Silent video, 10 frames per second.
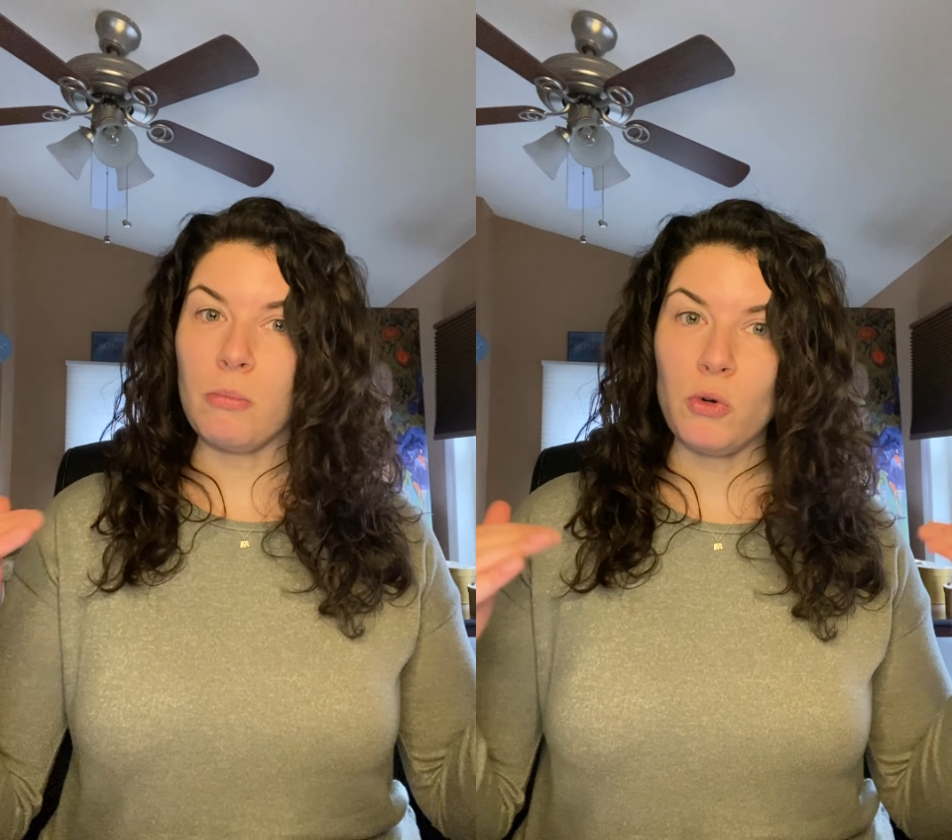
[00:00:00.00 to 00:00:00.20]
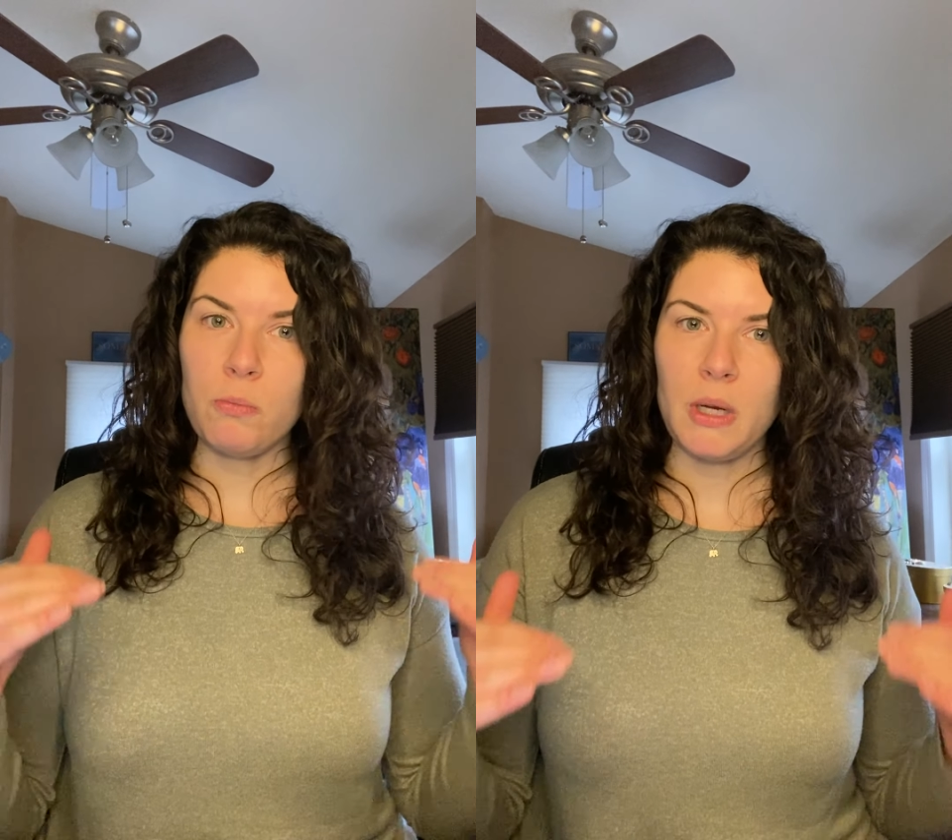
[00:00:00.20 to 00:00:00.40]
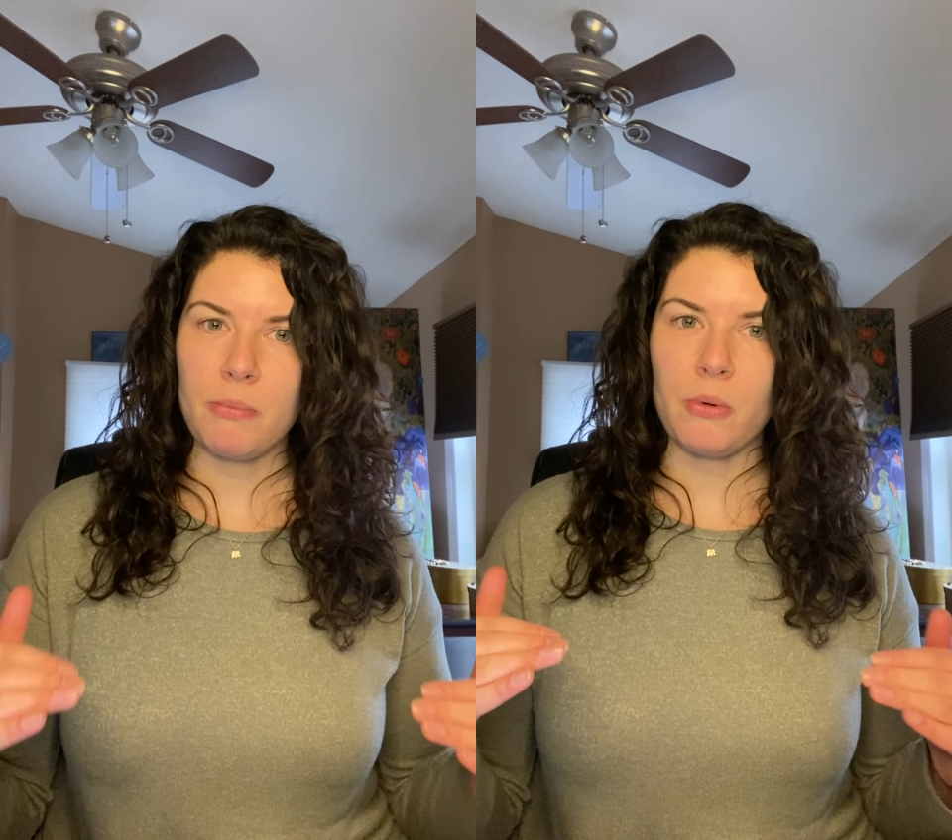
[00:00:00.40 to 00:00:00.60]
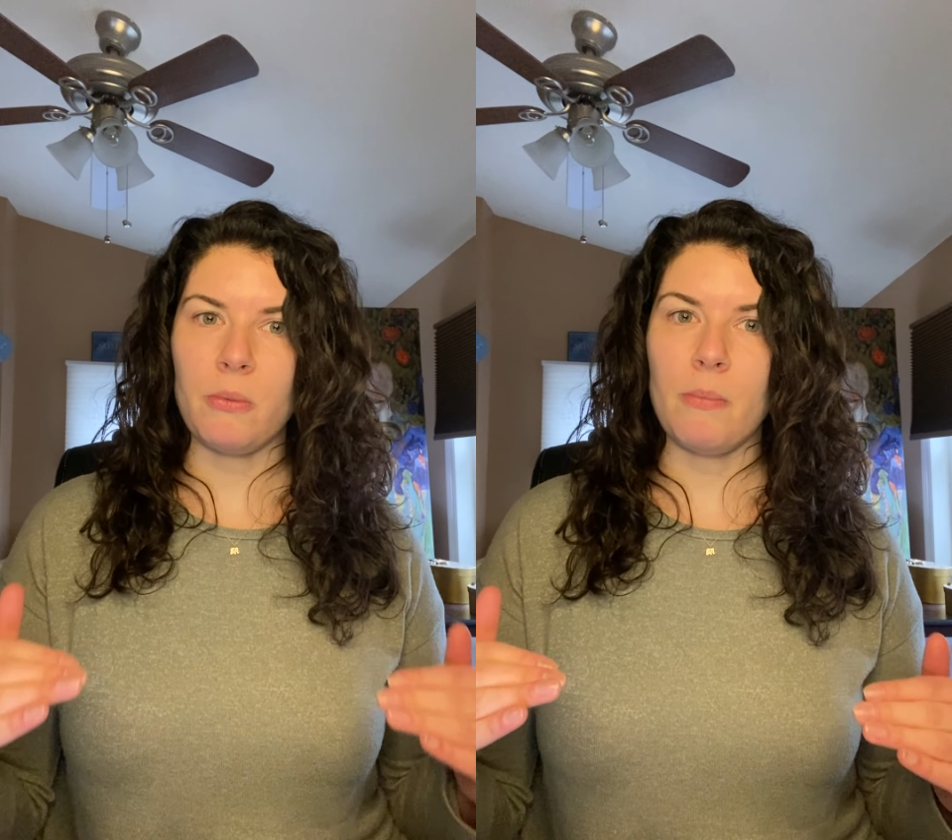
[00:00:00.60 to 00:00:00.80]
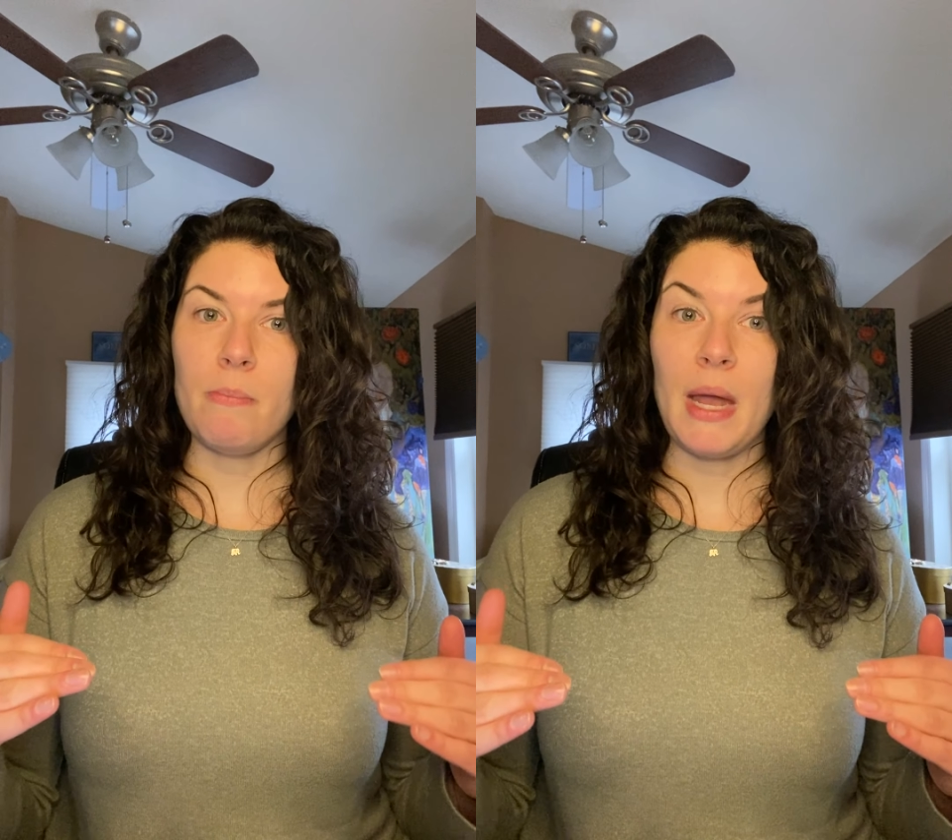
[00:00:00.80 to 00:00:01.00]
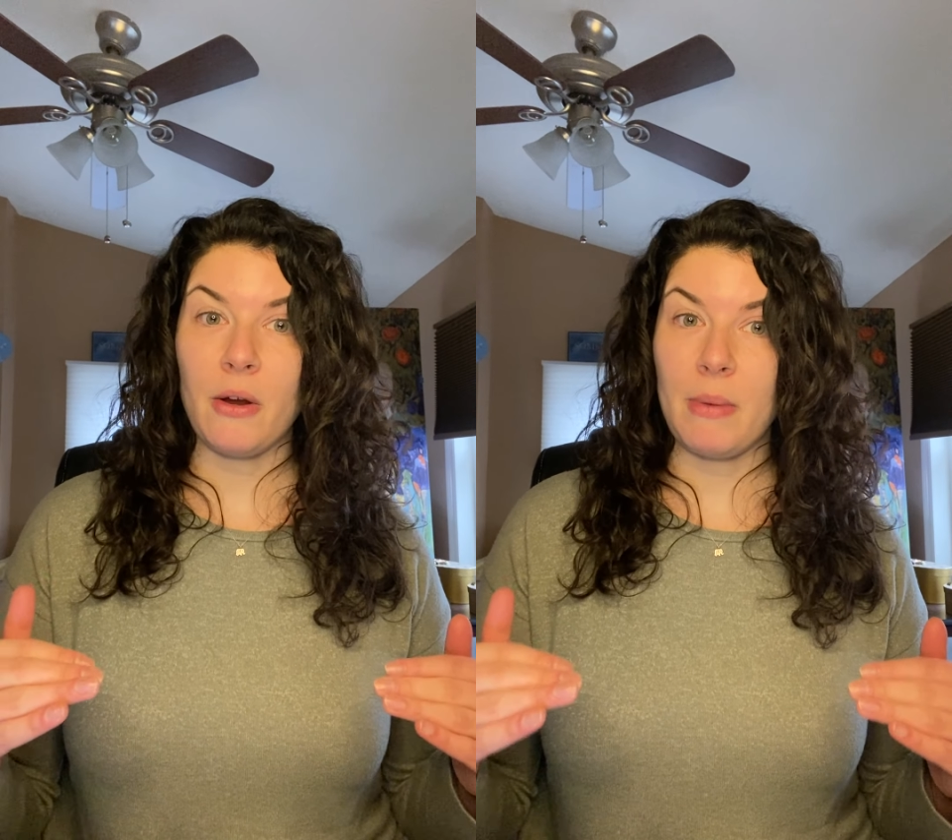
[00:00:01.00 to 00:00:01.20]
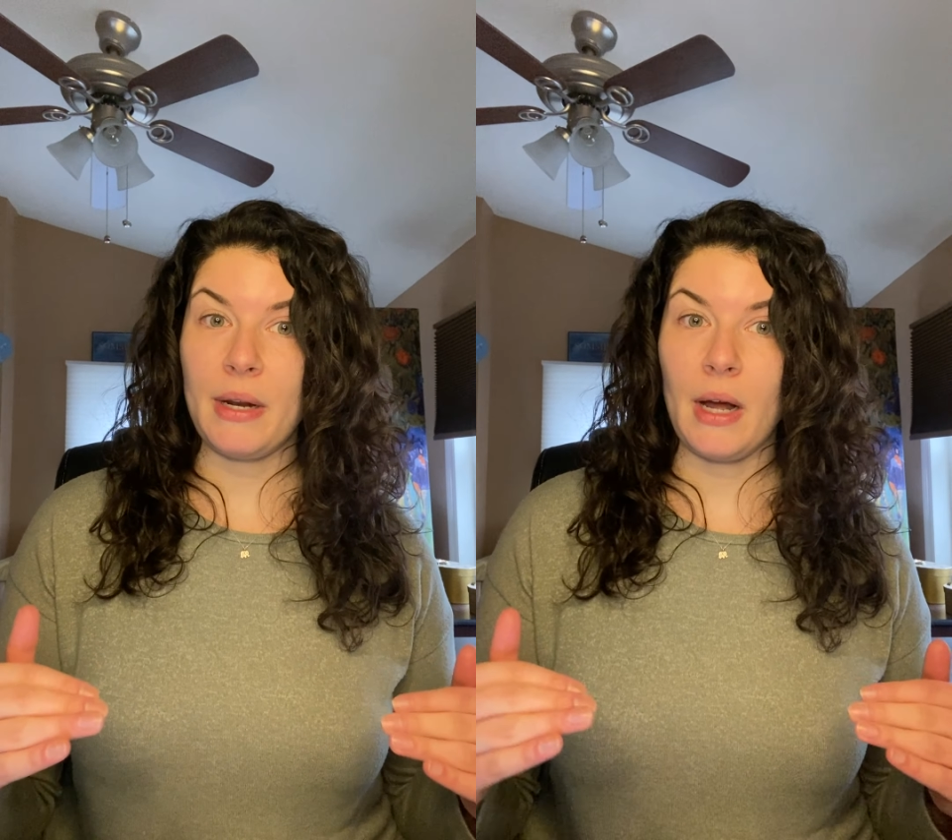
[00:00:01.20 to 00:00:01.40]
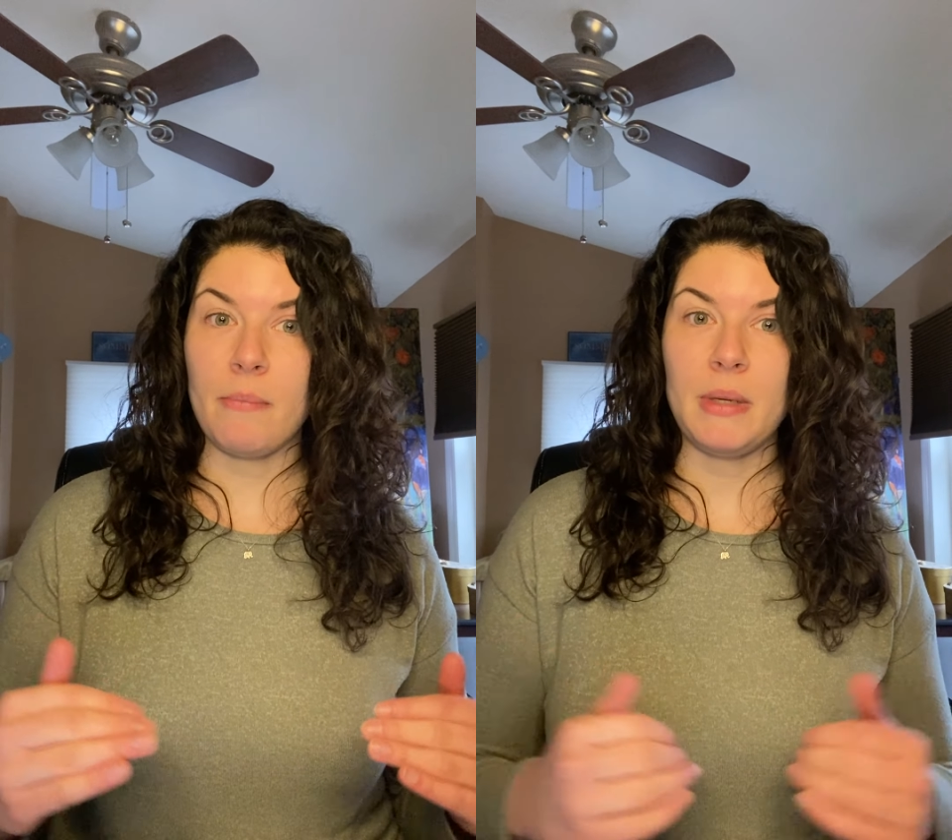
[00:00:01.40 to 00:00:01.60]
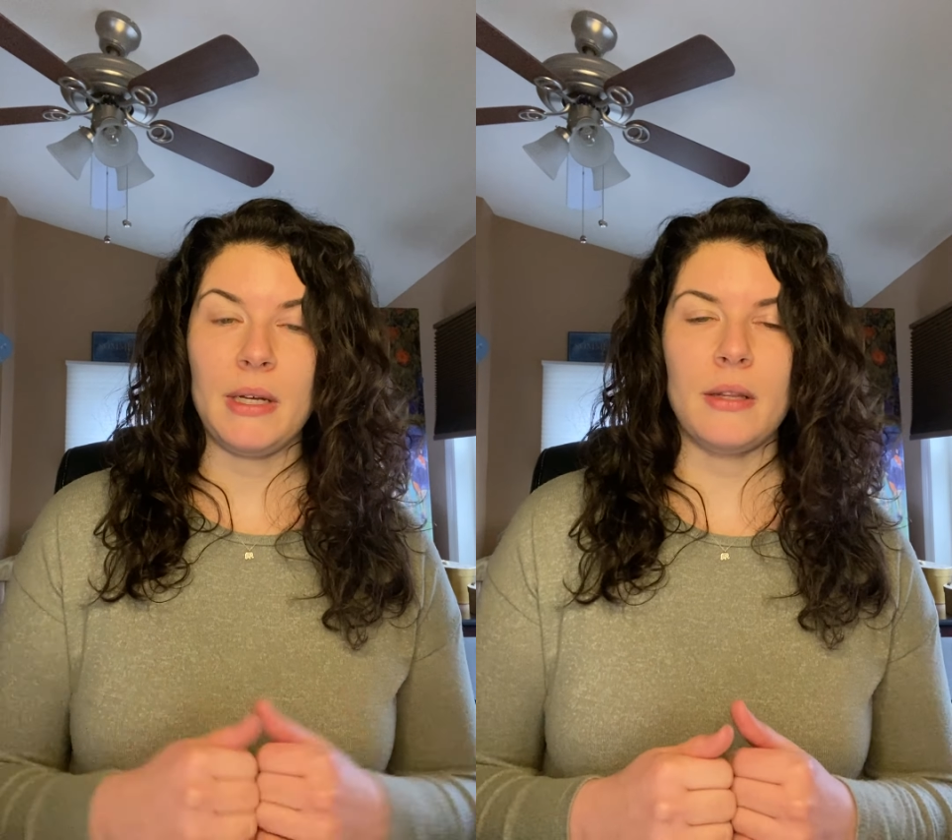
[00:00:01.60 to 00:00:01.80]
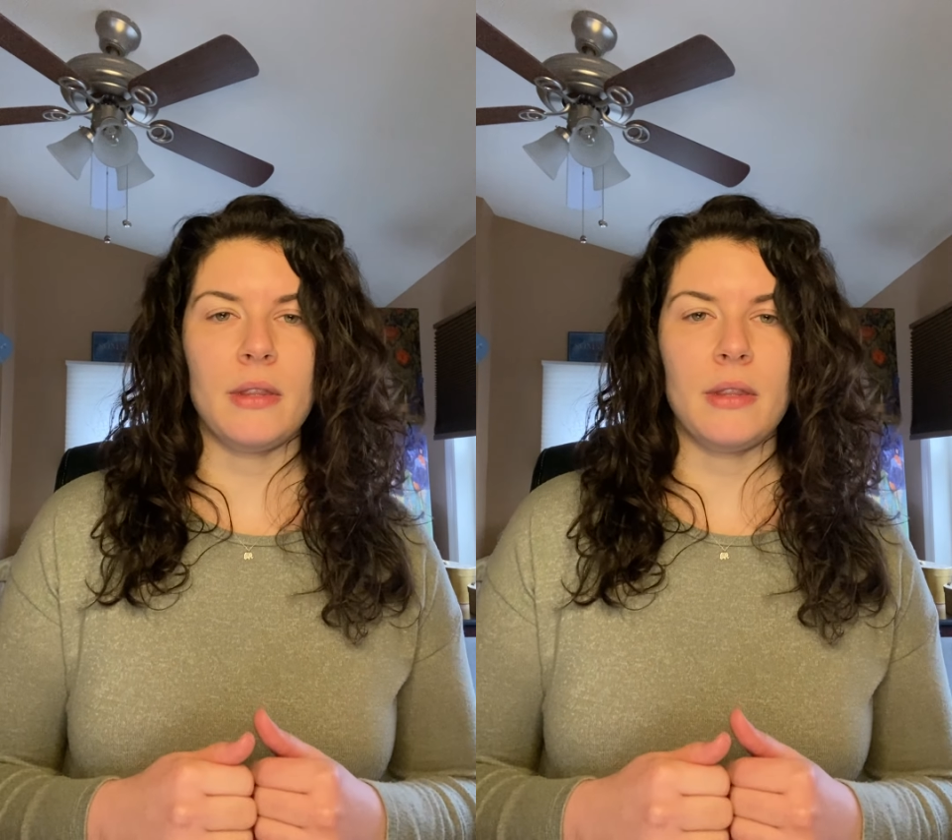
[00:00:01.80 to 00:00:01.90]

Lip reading: mood people may or may not be in.